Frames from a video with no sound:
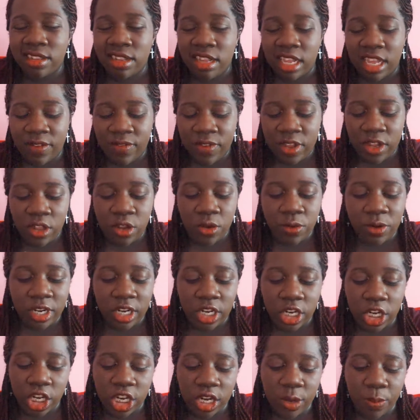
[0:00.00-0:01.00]
even
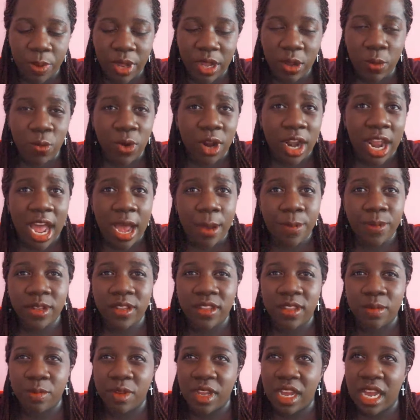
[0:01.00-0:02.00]
during shipping, what happens
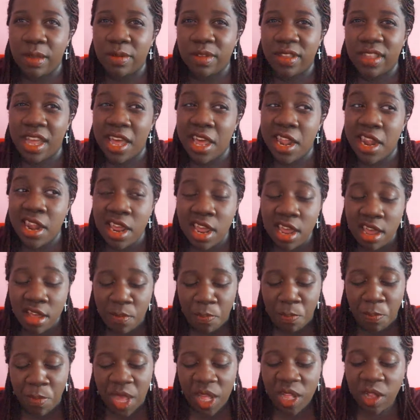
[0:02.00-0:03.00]
sometimes that
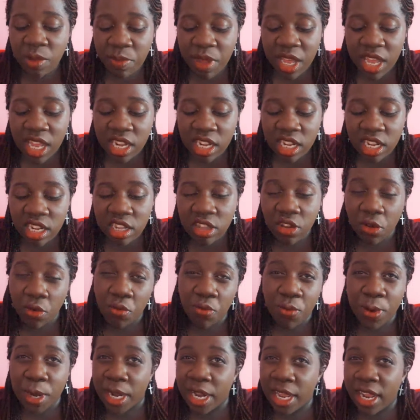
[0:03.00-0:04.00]
mailmen
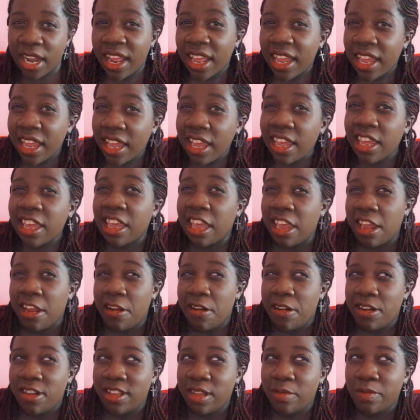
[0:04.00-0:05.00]
don't really like
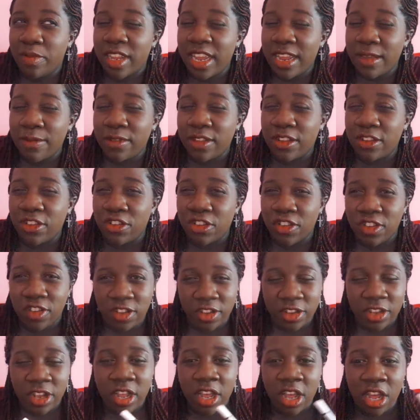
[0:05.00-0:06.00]
care. Sometimes they
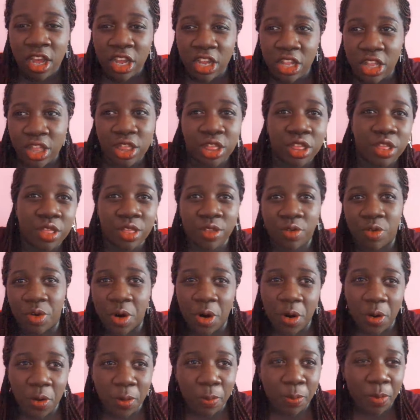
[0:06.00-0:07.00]
just
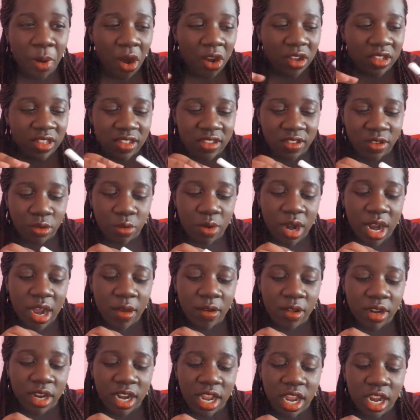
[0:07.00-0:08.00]
throw boxes
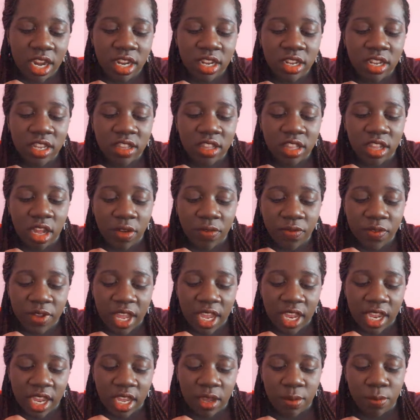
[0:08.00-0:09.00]
around and stuff
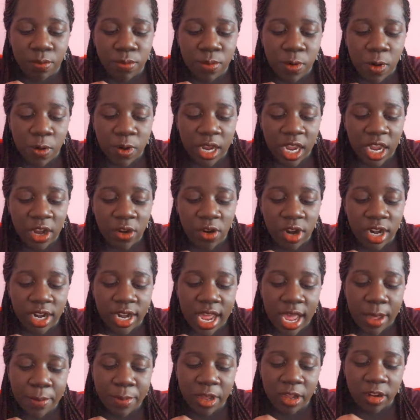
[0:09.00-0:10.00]
can get broken or
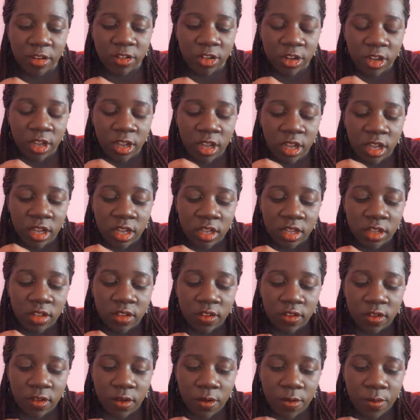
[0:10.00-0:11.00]
damaged.
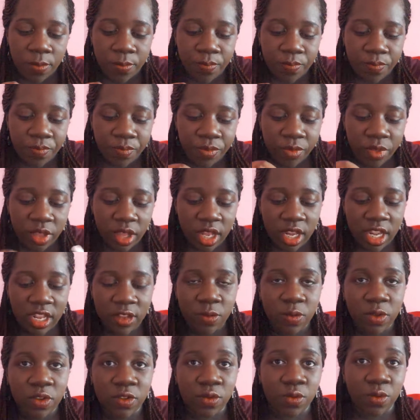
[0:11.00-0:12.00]
So
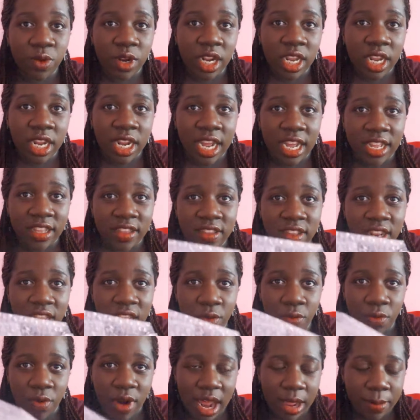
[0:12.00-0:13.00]
this was really nicely
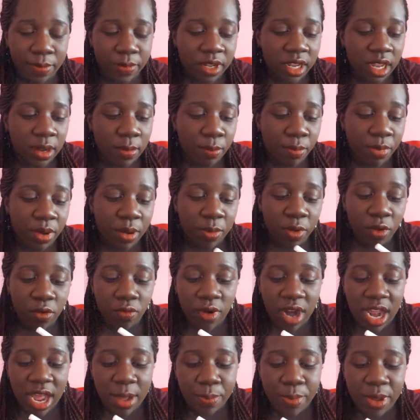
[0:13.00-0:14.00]
wrapped in bubble
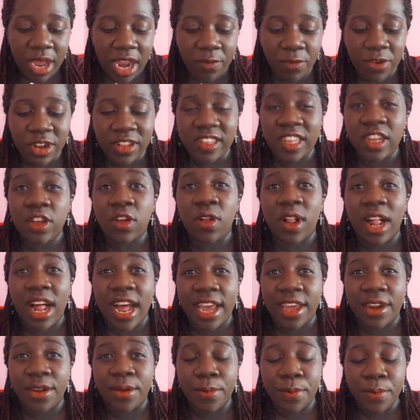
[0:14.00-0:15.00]
wrap. Every single
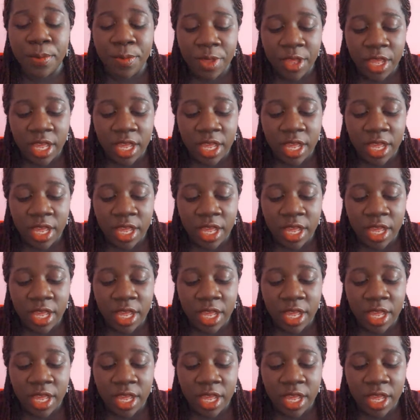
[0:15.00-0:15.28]
item